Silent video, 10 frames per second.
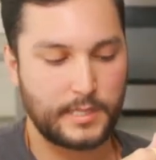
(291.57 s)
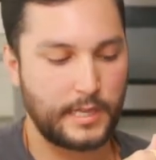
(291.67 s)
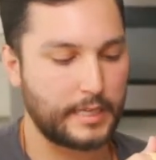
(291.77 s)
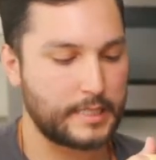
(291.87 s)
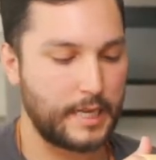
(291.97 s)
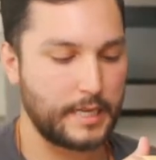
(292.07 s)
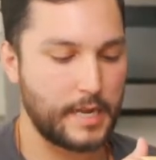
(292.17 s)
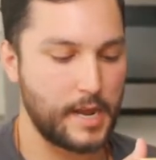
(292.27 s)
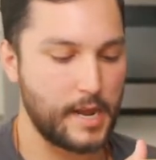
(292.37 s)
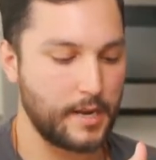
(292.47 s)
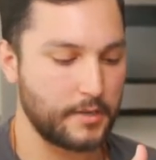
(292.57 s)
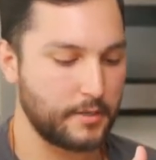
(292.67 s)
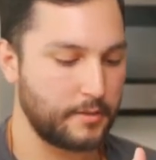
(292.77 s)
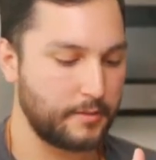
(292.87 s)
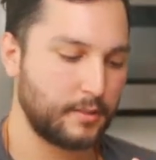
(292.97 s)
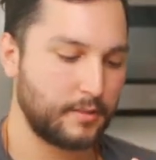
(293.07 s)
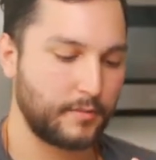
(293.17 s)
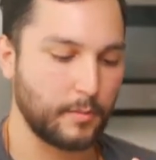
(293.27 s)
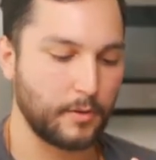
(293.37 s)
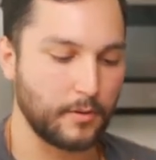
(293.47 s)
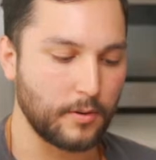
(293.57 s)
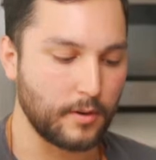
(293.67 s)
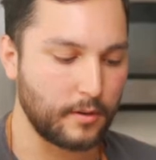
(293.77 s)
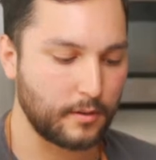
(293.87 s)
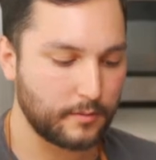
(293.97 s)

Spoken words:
like a date night or if you're bored.